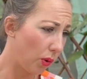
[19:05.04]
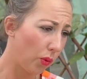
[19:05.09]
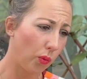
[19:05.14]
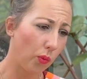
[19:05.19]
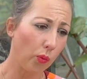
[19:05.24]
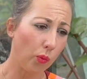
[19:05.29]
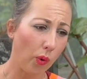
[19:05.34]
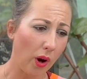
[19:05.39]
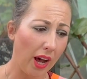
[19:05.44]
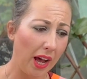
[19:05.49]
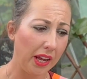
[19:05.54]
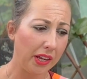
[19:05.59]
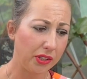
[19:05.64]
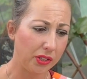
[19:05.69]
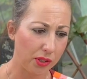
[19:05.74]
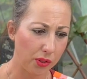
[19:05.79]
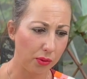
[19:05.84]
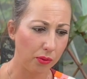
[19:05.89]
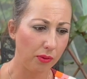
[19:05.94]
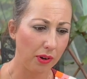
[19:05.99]
What I
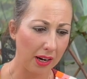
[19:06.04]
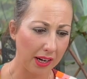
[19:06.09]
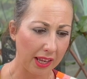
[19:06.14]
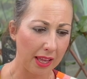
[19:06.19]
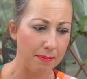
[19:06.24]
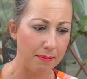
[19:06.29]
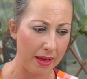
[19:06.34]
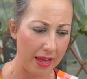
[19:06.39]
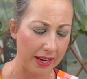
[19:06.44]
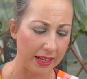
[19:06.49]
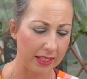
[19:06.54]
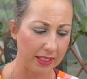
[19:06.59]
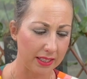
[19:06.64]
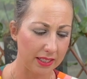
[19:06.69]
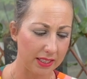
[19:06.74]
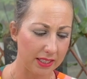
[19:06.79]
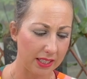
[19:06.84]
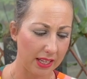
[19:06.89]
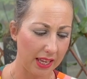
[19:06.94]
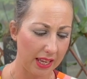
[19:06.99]
do
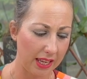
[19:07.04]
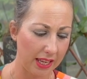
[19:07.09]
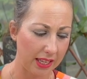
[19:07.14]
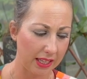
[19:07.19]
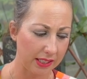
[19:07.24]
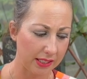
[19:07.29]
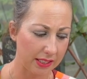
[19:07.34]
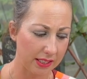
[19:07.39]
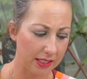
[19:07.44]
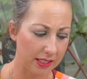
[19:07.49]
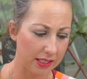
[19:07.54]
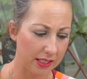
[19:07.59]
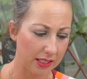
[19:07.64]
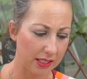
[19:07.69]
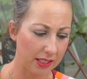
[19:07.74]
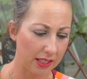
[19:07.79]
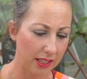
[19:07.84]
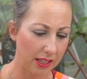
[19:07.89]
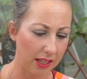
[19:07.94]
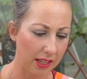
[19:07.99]
recommend is
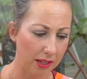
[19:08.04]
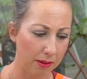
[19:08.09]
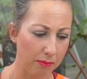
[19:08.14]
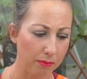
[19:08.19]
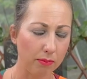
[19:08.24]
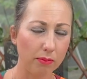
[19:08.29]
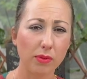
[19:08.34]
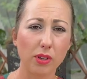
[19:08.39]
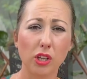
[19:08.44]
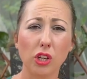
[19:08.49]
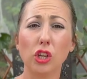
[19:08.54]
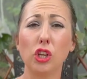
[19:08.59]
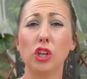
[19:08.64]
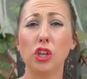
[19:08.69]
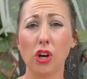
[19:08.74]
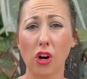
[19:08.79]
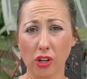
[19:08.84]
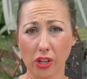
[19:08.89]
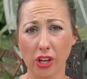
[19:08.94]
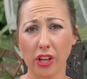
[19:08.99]

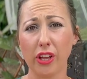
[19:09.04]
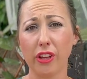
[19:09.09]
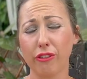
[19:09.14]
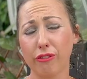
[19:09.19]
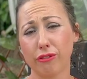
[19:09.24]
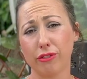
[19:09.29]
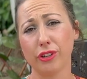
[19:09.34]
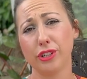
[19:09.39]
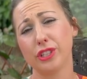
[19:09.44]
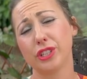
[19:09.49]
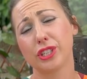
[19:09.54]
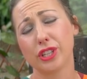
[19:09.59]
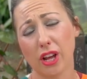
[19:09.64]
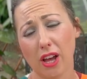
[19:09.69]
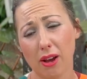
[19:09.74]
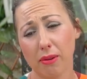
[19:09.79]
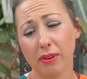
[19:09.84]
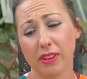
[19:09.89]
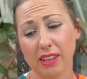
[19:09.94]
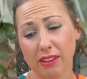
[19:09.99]
yogurt for a
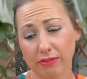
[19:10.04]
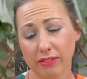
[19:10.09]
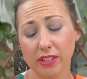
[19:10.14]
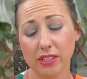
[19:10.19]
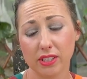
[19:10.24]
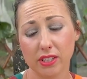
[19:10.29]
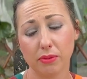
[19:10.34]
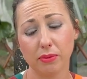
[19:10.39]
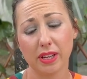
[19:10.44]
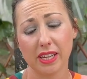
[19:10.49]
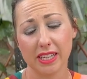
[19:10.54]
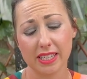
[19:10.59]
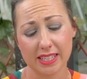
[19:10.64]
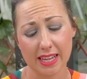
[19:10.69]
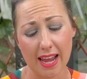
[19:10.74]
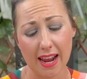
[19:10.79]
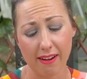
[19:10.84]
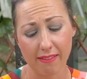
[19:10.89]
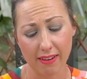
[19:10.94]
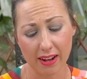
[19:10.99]
start with. If you do eat
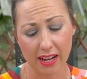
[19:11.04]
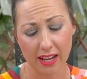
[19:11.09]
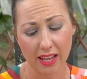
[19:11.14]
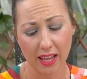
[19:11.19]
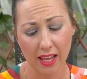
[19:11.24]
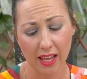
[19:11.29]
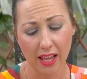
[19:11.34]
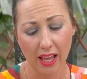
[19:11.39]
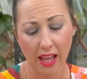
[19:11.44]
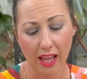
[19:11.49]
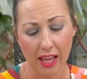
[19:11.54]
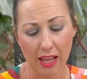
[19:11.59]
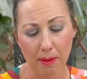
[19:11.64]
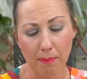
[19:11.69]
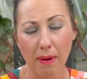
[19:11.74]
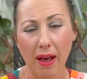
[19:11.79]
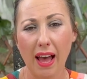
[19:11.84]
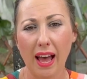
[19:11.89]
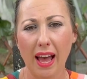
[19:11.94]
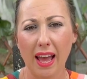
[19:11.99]
dairy,
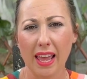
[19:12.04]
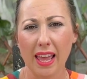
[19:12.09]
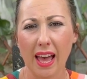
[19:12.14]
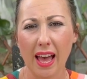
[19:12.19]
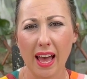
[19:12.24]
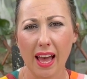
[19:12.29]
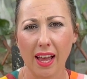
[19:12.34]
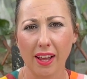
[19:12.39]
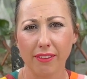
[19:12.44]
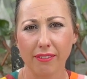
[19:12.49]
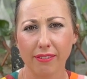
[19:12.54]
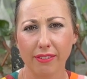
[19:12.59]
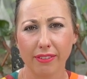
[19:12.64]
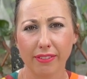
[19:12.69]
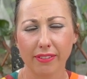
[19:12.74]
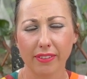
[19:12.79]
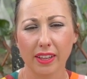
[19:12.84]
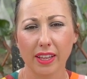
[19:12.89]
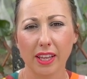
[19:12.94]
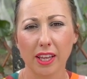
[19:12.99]
I have
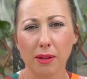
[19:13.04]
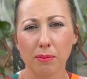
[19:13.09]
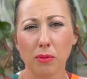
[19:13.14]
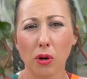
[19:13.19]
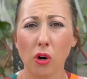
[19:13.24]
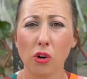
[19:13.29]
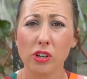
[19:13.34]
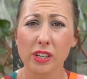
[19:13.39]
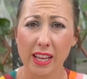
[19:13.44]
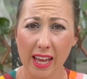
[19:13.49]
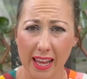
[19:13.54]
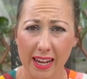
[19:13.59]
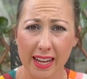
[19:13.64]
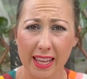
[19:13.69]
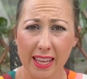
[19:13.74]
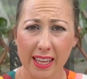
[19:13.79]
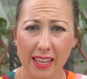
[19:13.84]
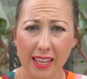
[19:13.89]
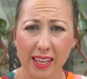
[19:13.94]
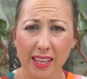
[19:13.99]
organic